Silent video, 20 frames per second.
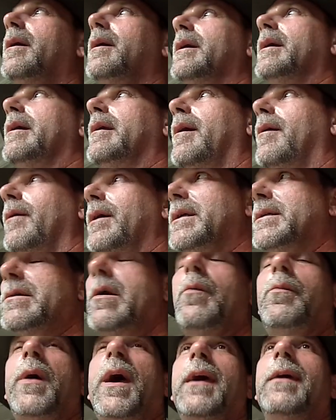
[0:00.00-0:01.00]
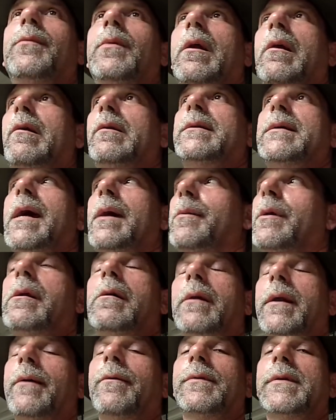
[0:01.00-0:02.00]
He's on pavement all the time. He
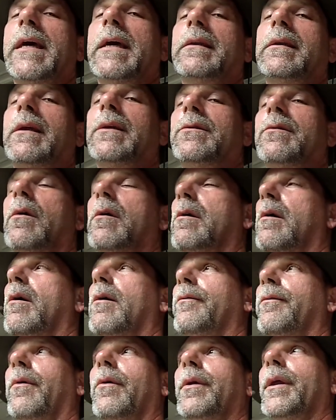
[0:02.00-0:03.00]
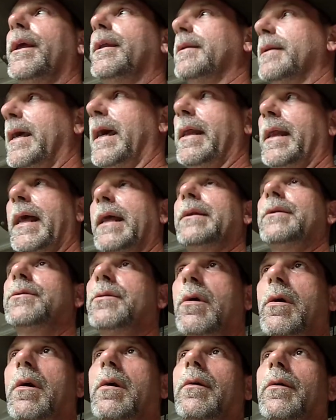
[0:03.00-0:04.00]
don't ever take that truck off road. Now that
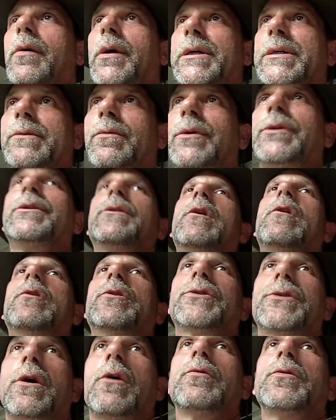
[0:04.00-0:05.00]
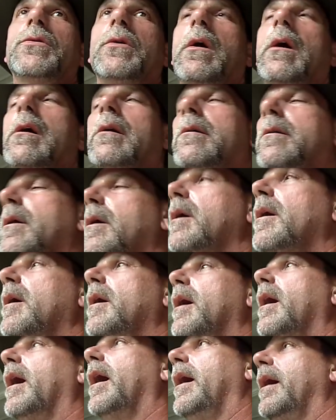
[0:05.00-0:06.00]
truck is what you call a show truck.
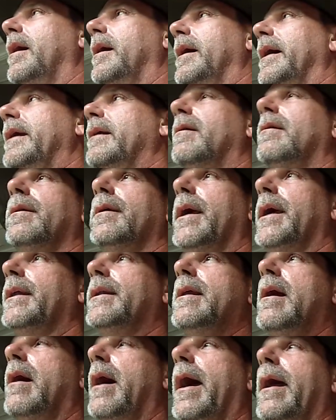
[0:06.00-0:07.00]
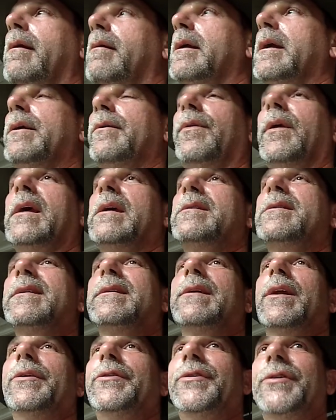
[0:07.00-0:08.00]
I don't even think it
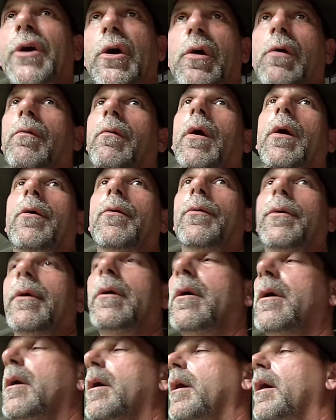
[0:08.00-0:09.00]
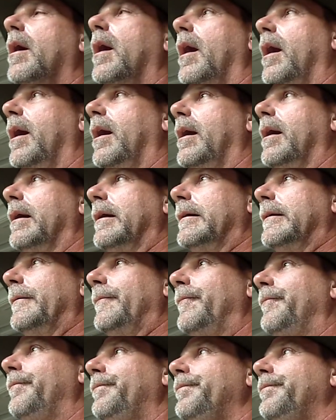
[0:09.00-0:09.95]
sees a dirt road.